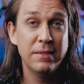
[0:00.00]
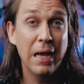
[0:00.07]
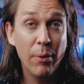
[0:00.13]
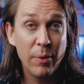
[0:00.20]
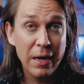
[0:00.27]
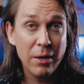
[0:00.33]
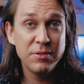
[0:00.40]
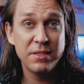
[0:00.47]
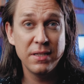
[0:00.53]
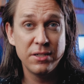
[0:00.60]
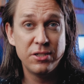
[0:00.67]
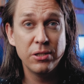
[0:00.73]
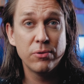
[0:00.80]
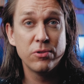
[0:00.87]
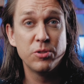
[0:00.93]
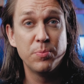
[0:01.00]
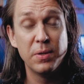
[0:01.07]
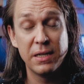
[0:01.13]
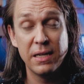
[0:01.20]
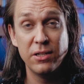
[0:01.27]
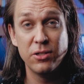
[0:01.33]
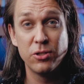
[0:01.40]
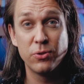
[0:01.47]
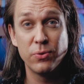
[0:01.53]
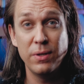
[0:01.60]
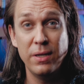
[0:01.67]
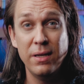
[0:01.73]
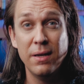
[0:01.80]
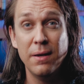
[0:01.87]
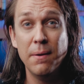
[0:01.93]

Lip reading: Now, when I was in the children's book industry,